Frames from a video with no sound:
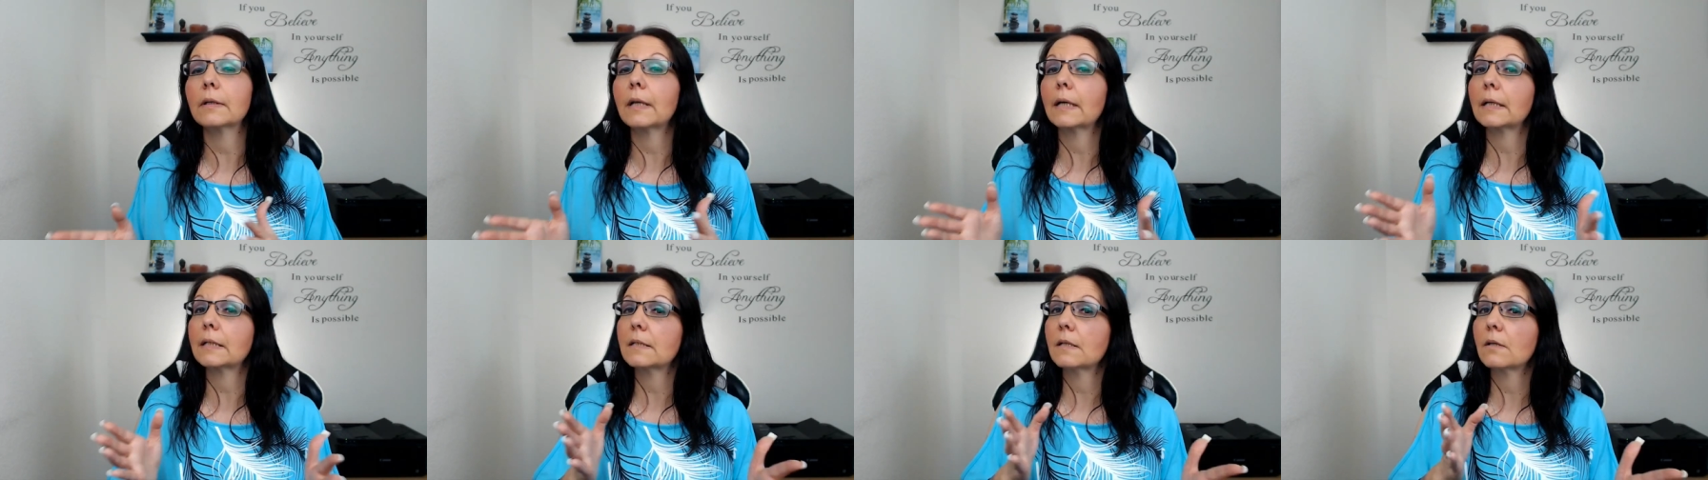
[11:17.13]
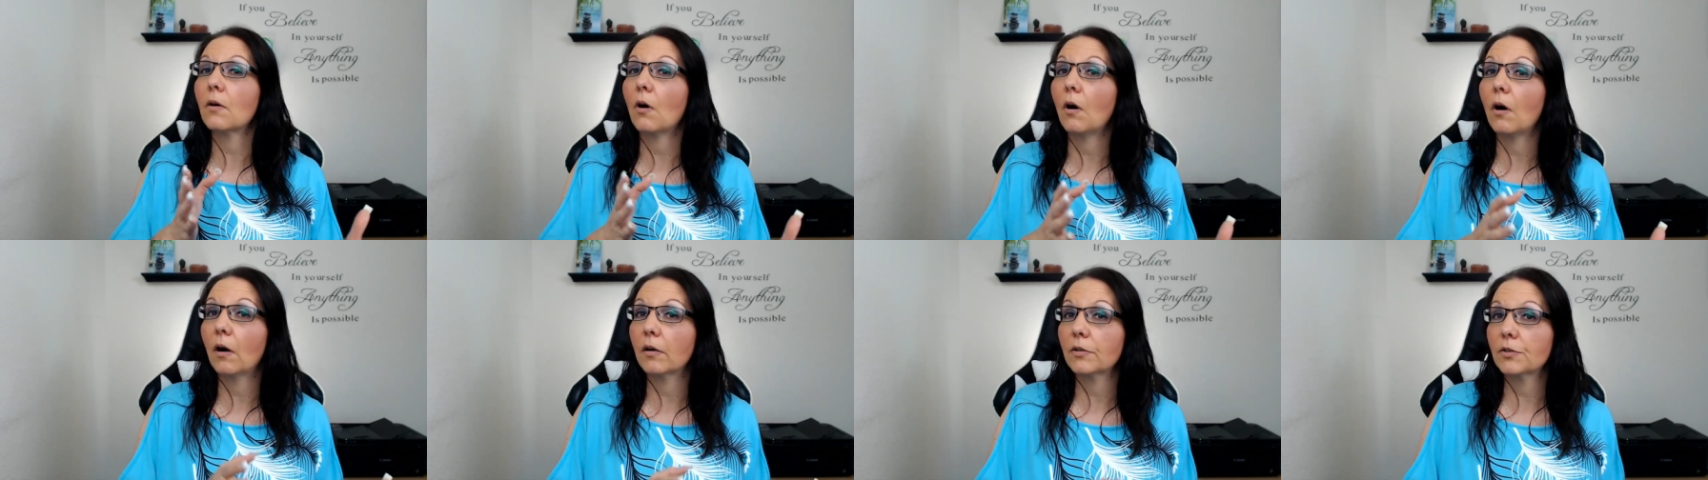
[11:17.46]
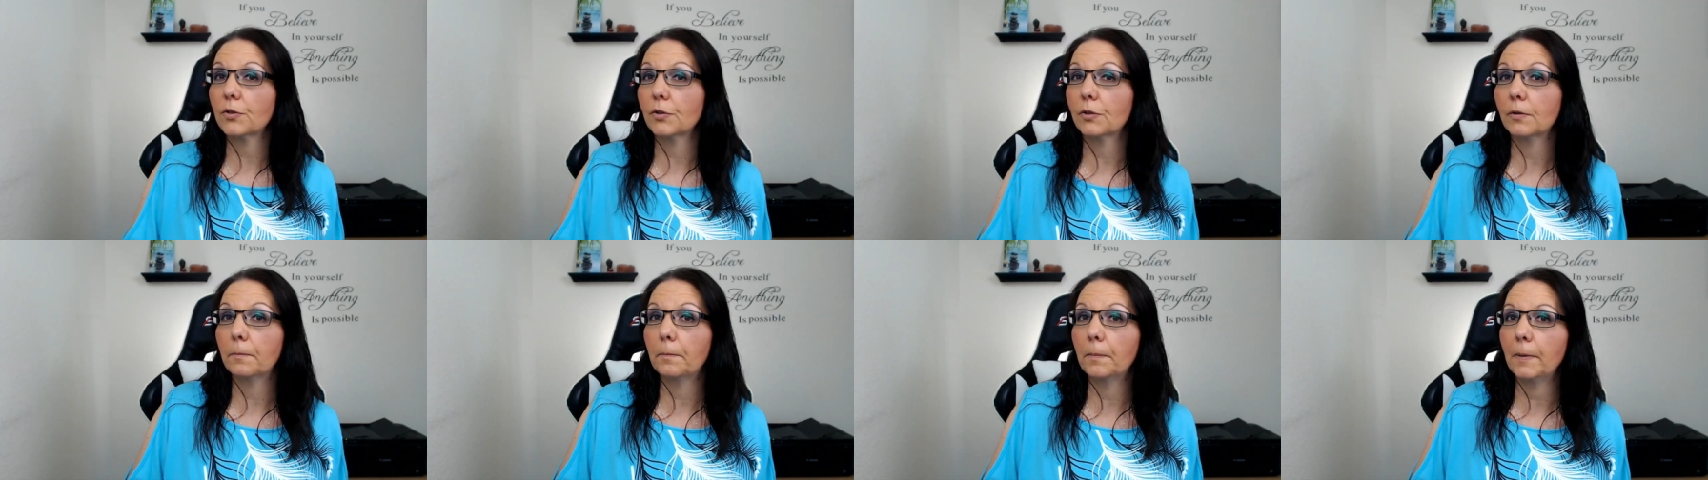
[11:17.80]
Like I said
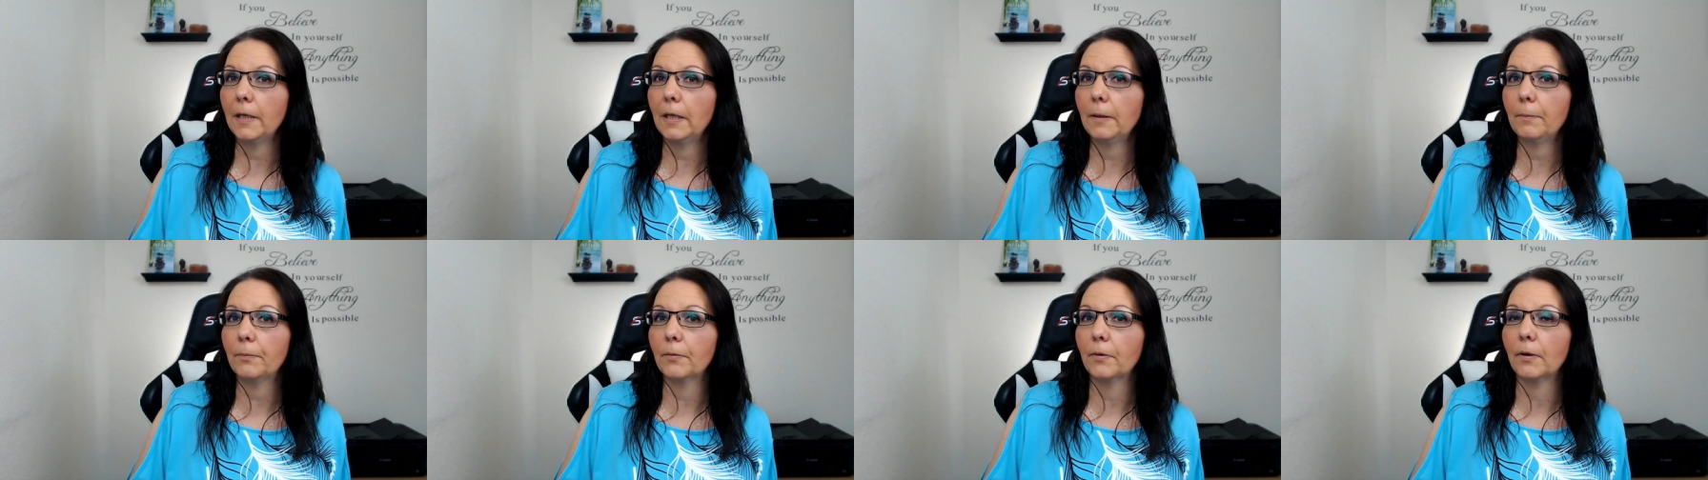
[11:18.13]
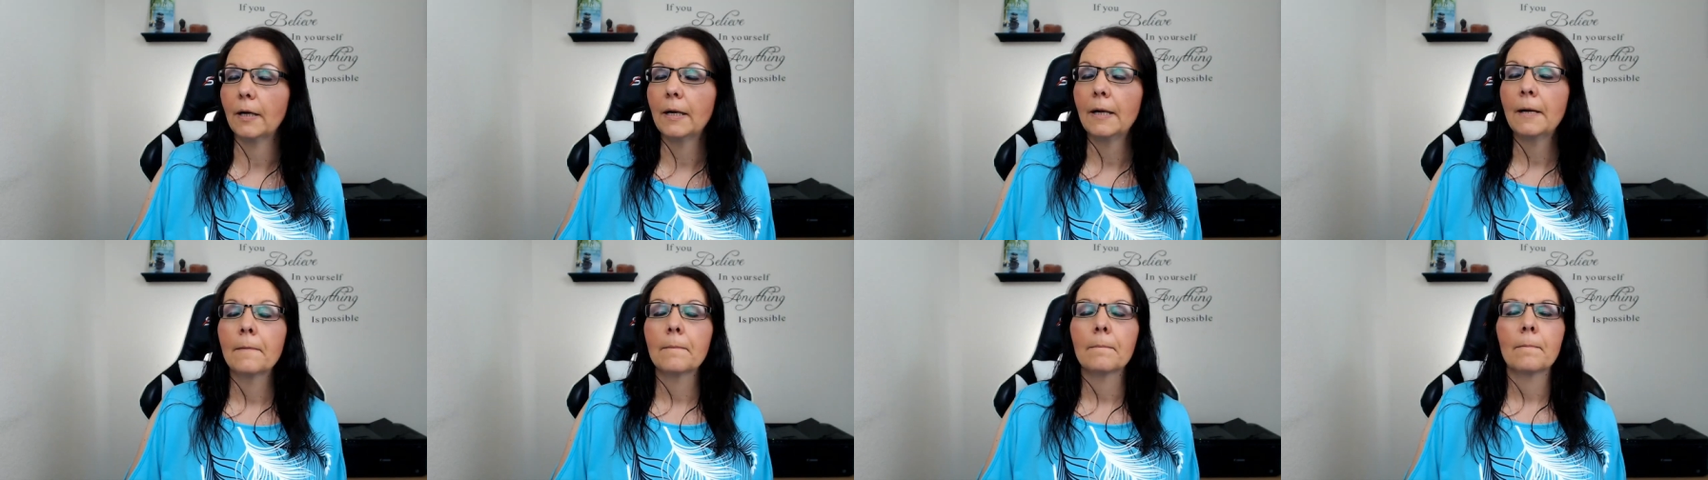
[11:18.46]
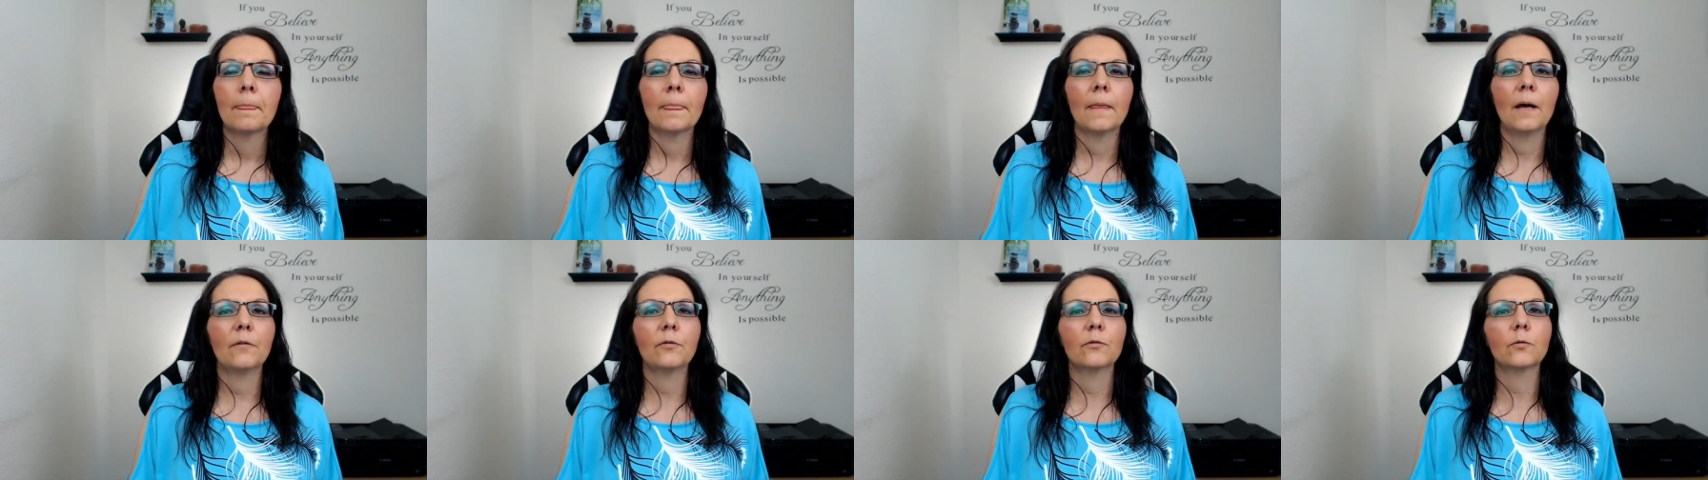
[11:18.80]
also the people
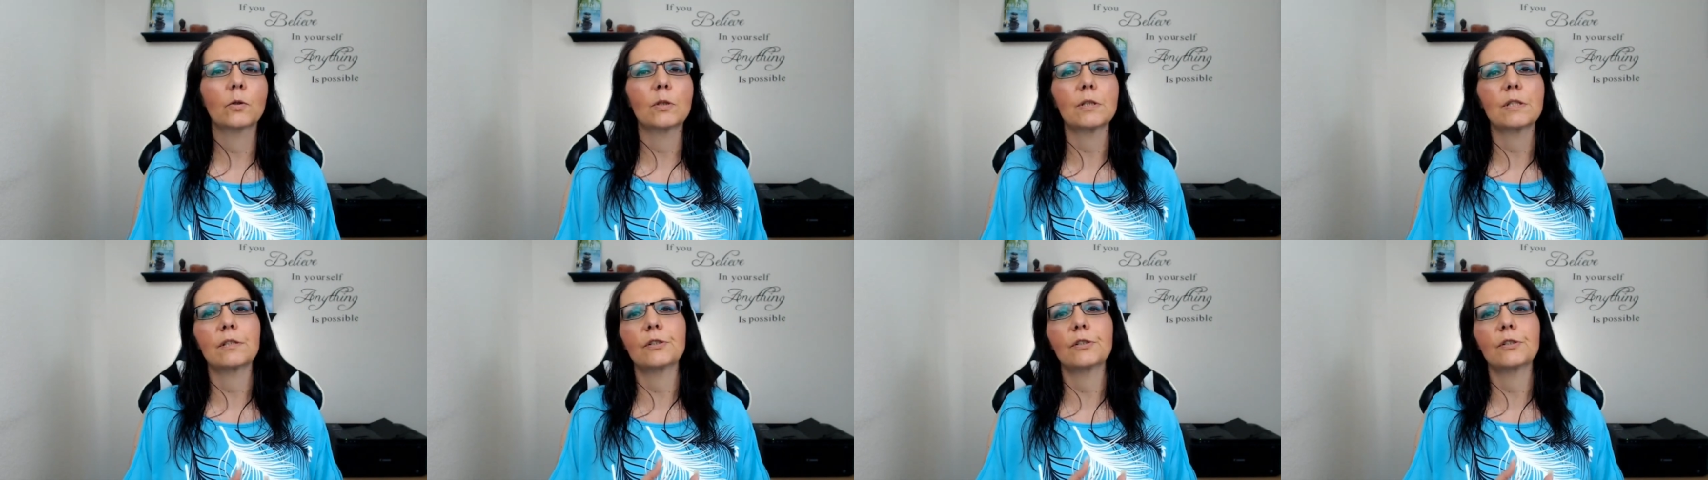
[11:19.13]
now, of course,